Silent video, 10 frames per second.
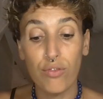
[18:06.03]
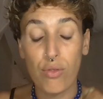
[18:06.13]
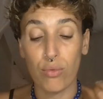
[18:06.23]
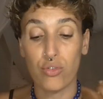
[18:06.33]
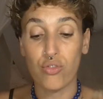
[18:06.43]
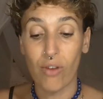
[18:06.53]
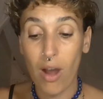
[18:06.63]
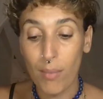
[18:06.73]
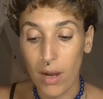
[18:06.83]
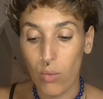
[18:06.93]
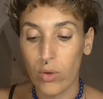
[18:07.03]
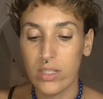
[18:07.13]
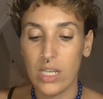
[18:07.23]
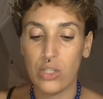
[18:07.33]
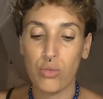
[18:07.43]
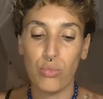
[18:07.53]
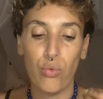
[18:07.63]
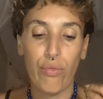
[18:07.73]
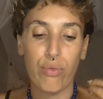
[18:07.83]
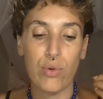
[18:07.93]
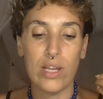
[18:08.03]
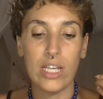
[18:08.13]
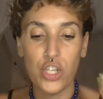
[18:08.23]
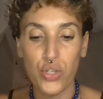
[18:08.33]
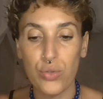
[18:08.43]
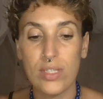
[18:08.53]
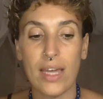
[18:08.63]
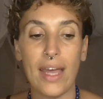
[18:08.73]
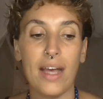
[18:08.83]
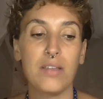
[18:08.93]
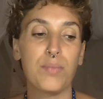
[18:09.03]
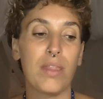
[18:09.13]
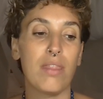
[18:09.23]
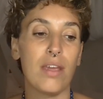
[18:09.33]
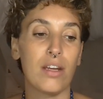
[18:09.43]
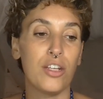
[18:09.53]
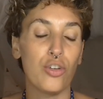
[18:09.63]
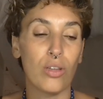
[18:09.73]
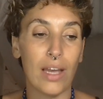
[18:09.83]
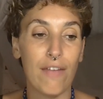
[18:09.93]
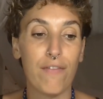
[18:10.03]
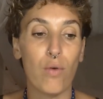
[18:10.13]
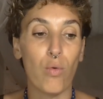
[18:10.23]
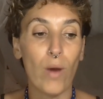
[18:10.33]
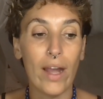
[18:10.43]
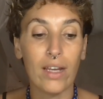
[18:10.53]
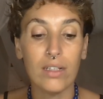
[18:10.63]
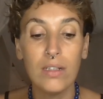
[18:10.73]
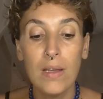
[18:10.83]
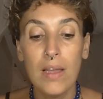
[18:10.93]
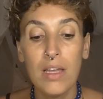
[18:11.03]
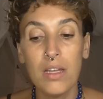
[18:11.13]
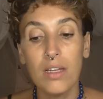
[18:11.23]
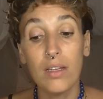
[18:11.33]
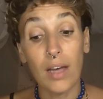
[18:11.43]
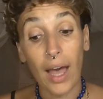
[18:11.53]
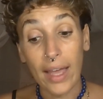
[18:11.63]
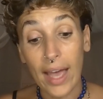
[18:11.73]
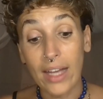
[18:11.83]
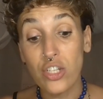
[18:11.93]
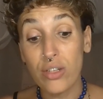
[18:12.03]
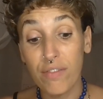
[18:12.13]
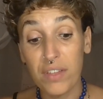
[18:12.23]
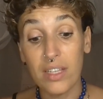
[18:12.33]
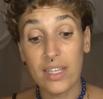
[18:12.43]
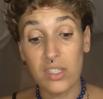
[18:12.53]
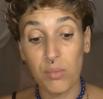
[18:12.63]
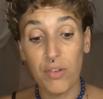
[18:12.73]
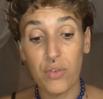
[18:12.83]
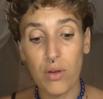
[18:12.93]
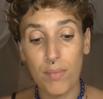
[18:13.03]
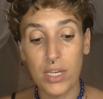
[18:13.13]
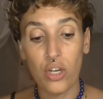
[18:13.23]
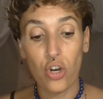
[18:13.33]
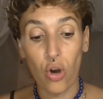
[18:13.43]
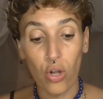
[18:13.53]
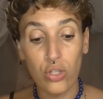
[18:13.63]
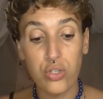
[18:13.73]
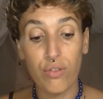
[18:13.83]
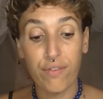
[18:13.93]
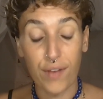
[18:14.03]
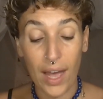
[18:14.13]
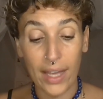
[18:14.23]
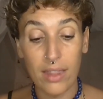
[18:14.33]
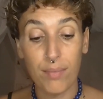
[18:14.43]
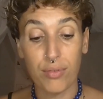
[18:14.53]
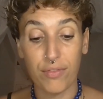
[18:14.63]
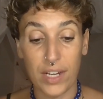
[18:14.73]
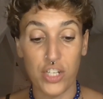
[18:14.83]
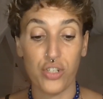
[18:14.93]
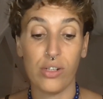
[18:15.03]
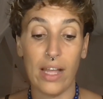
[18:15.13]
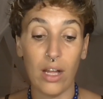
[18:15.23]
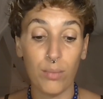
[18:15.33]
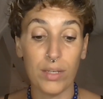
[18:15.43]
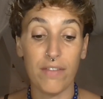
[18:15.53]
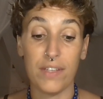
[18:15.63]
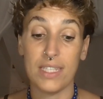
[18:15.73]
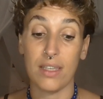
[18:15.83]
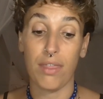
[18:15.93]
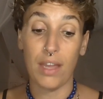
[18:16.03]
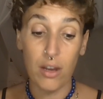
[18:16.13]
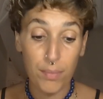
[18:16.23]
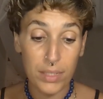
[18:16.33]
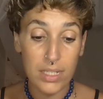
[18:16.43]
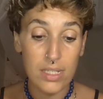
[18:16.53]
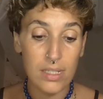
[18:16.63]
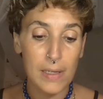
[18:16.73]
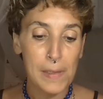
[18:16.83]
through trauma, wanting to move through issues that has been there in your life for a while, I actually feel like some of you are being called to find the professional help. If it's a therapist,